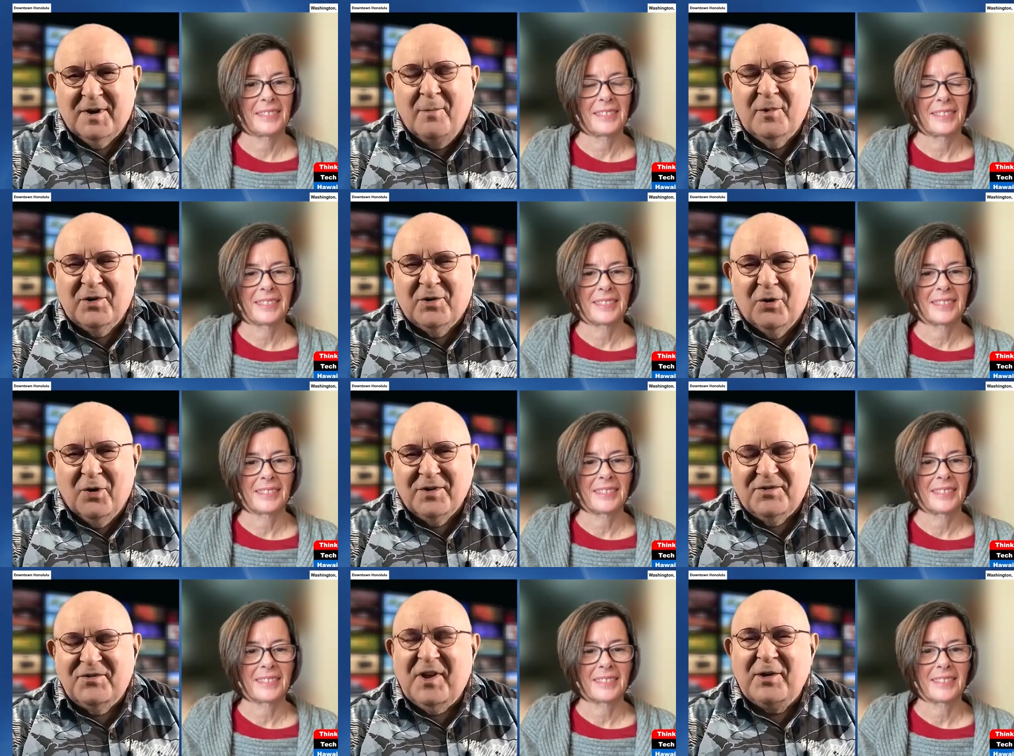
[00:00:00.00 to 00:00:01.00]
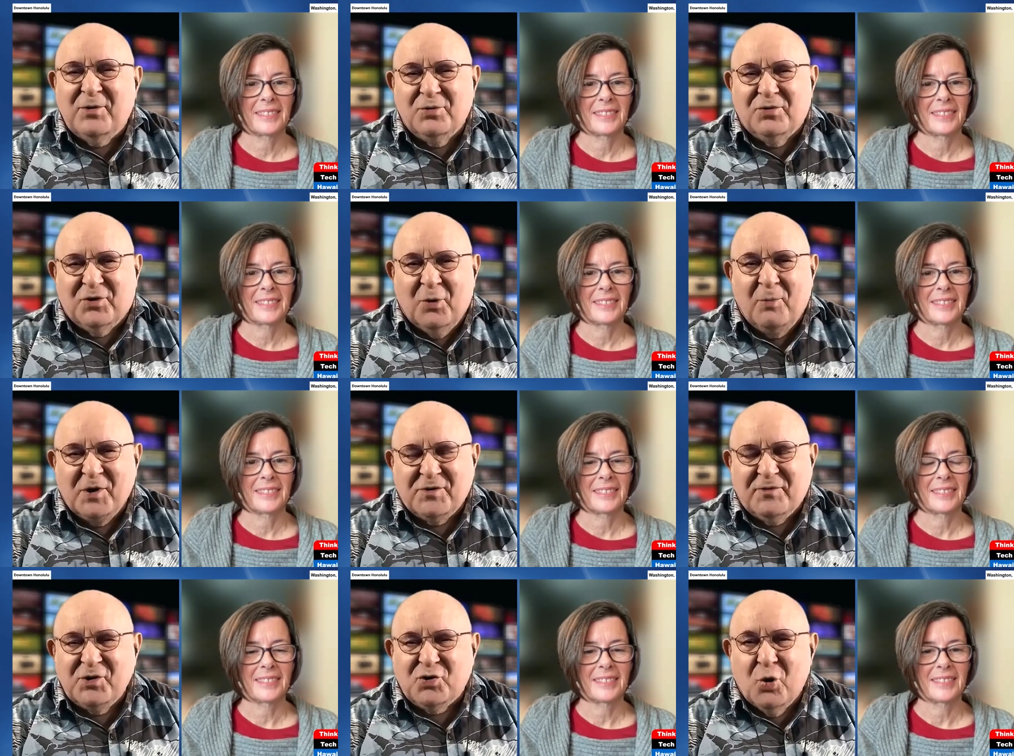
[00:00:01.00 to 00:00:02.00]
Speaker 1: Common Cause, thank you so much
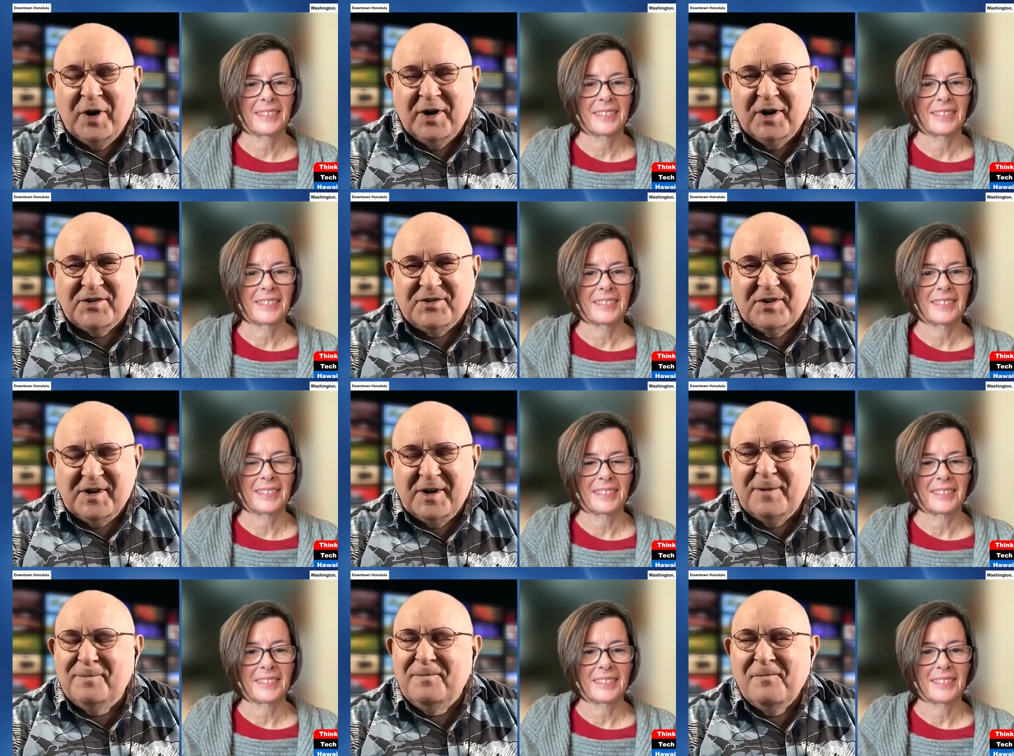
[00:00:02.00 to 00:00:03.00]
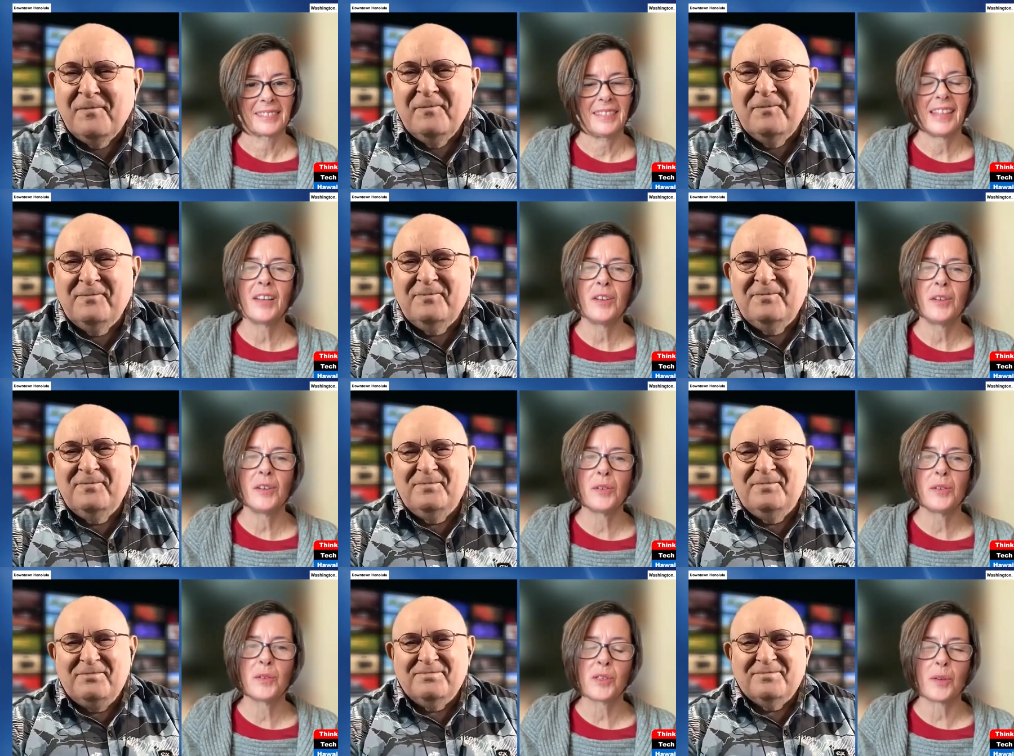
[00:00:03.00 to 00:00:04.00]
for joining us today.
Speaker 2: Thank you
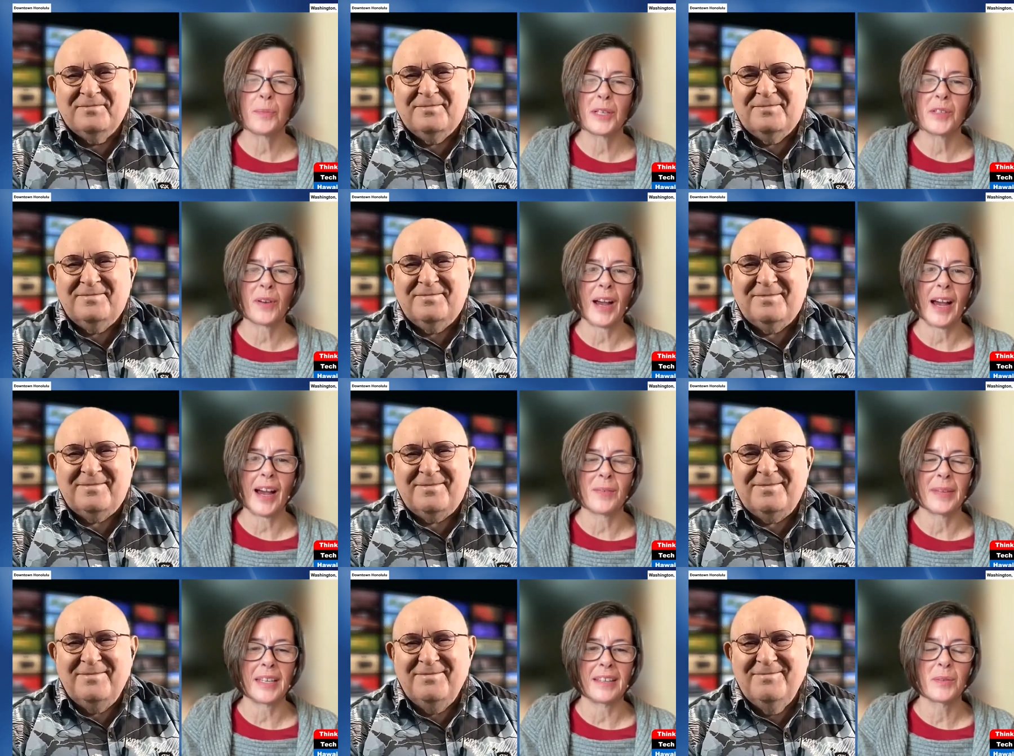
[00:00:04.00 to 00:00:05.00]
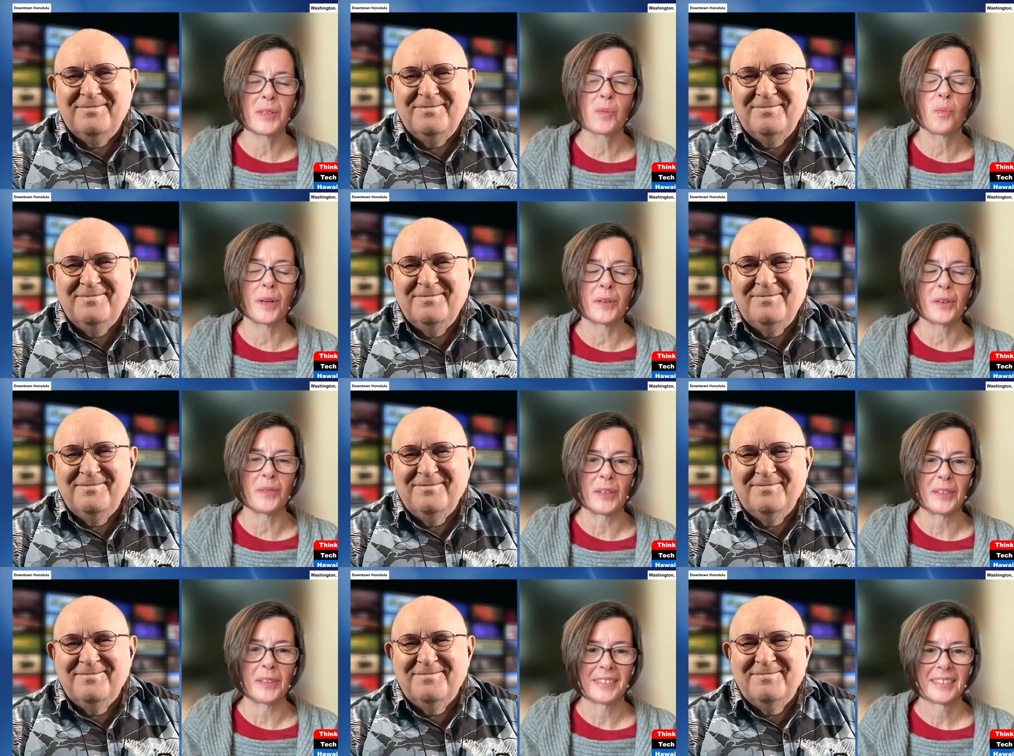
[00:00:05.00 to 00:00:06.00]
so much for having me. It was
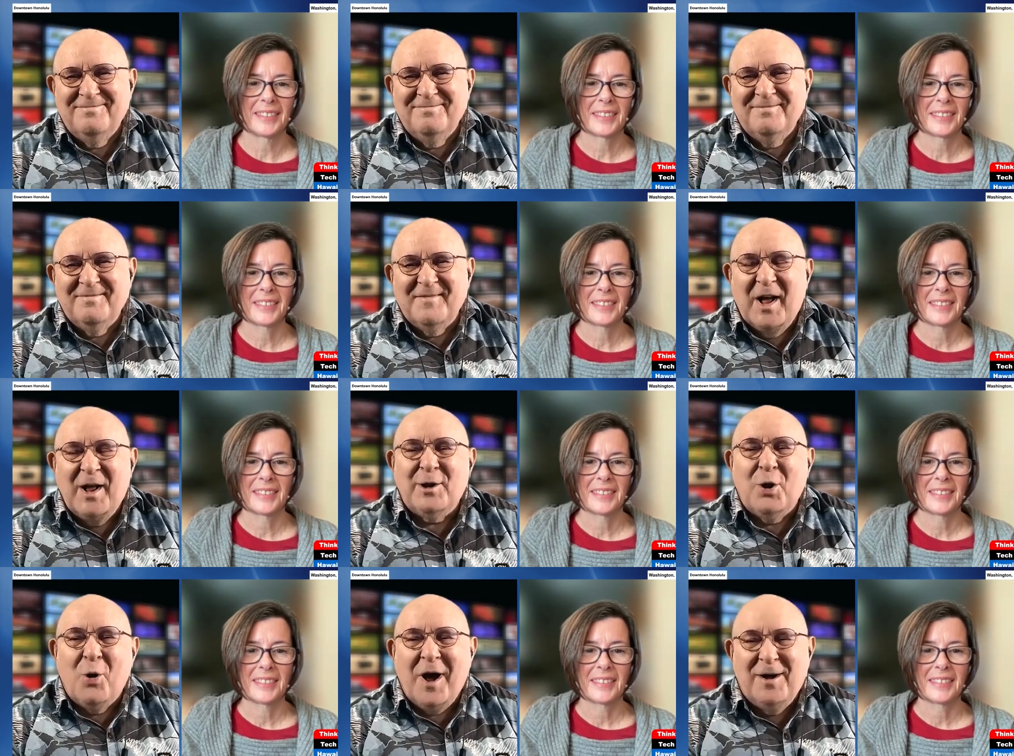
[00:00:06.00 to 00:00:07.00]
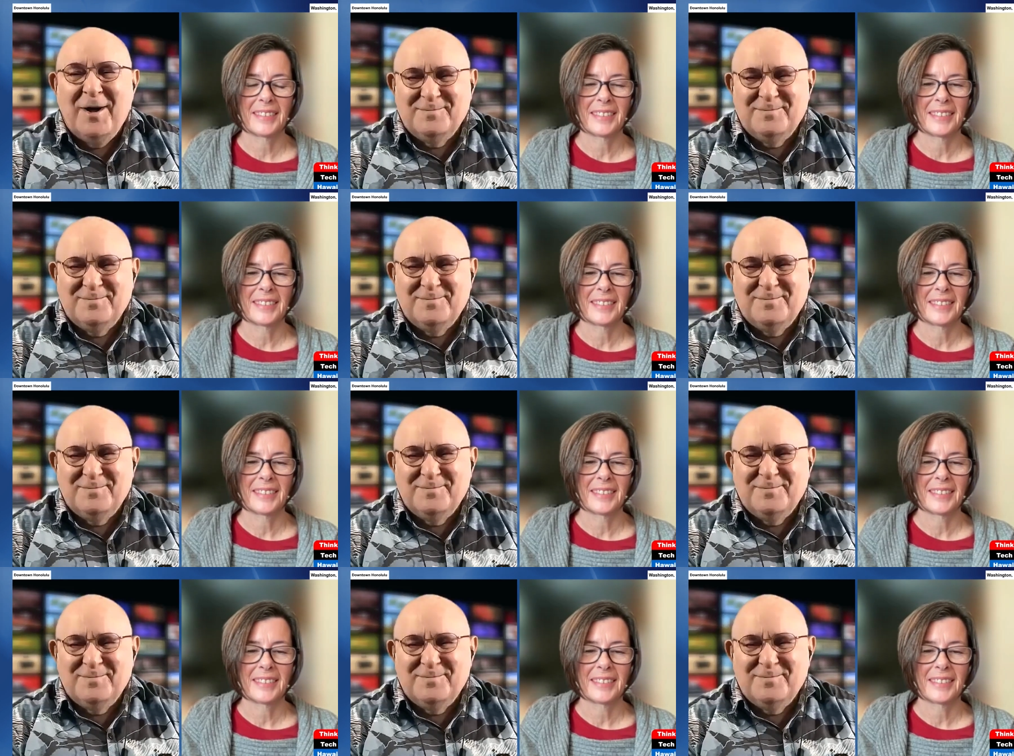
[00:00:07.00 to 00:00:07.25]
wonderful. Aloha.